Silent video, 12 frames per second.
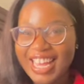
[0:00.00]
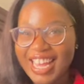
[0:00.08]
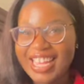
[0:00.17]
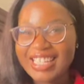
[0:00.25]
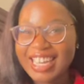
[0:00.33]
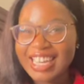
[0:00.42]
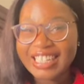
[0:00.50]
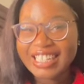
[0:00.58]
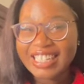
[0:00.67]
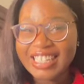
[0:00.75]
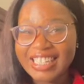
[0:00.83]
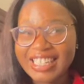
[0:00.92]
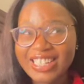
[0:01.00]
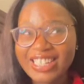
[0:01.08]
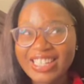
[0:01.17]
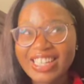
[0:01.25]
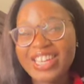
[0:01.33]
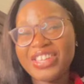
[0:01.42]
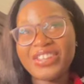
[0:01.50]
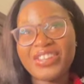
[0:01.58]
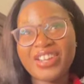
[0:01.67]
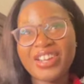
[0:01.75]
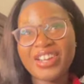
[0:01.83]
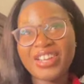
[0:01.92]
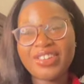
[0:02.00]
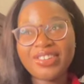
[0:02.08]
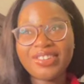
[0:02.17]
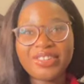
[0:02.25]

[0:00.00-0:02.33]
it's kind of like either you knew